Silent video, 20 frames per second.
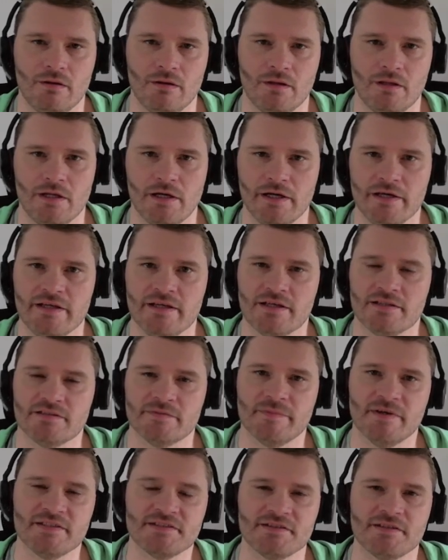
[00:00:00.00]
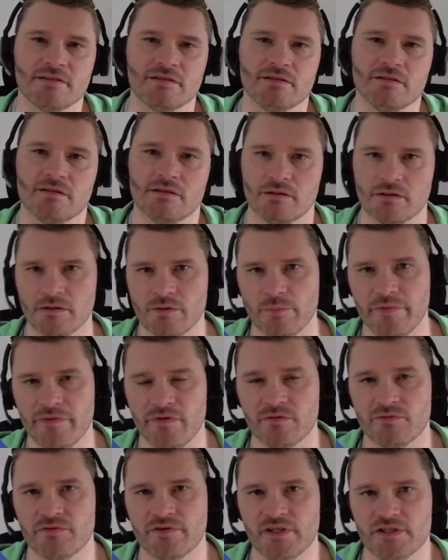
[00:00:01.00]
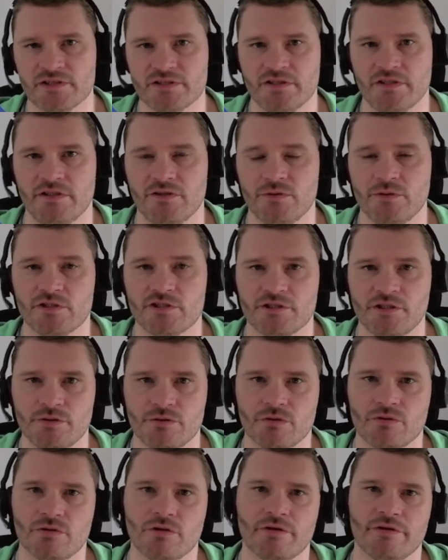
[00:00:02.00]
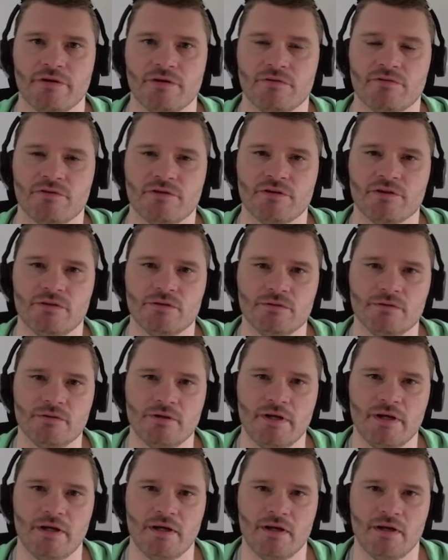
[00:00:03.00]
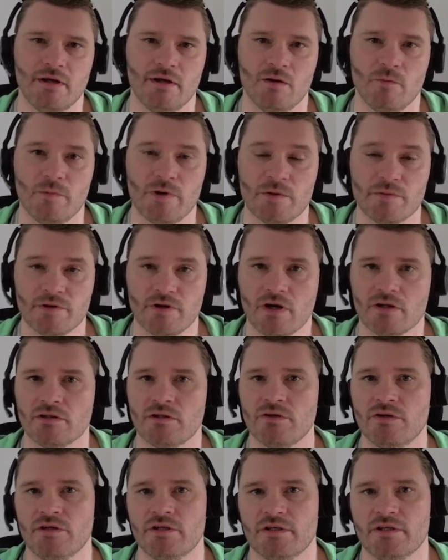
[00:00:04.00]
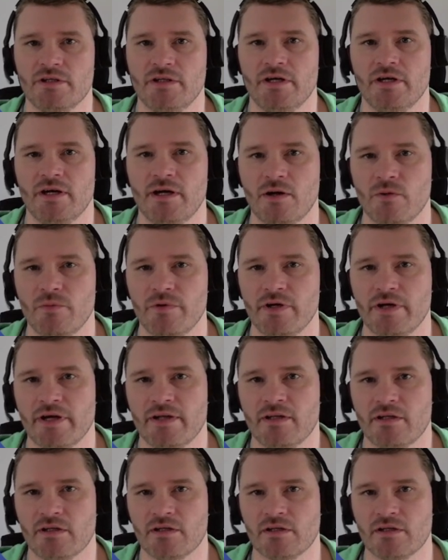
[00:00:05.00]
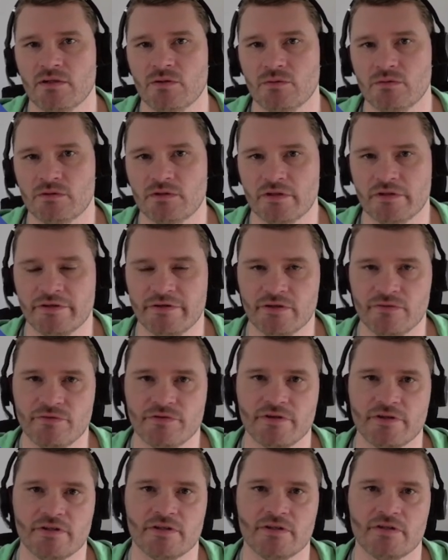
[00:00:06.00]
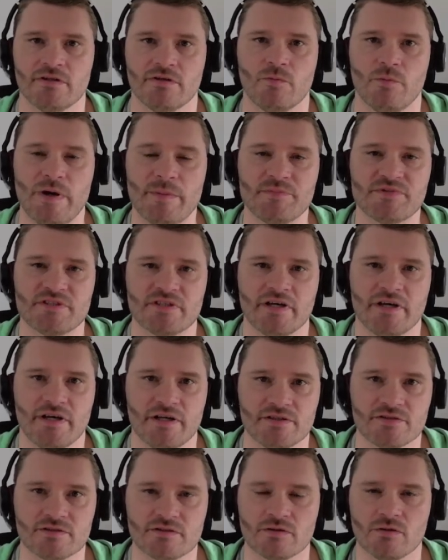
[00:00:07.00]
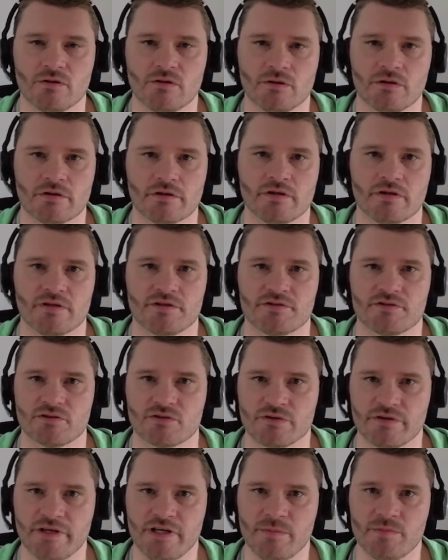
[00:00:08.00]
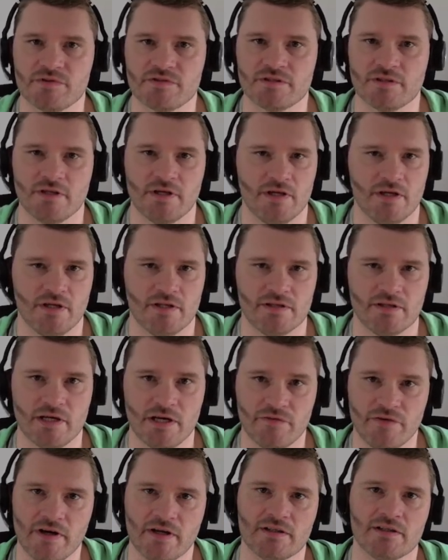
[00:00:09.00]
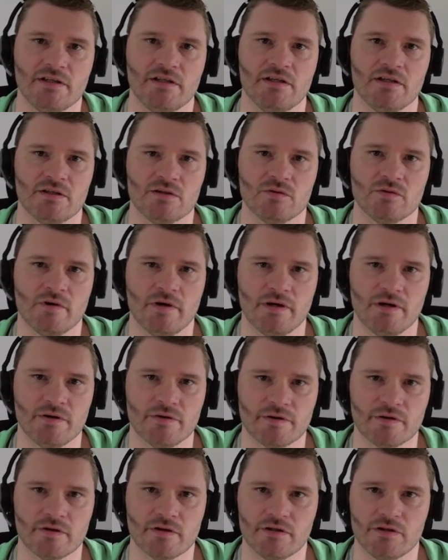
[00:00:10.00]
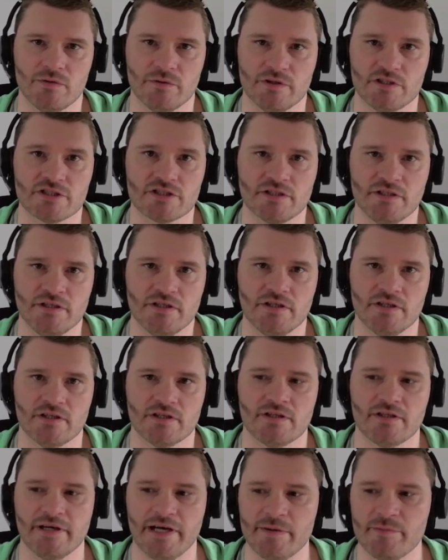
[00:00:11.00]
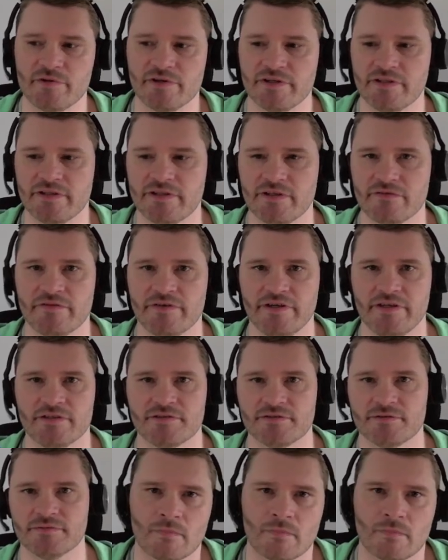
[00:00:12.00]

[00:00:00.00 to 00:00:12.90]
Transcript: Hi, Sebastian here with a fresh UHT tutorial for you, where we're going to learn how we can include different websites or streams directly into our UHT timer interface.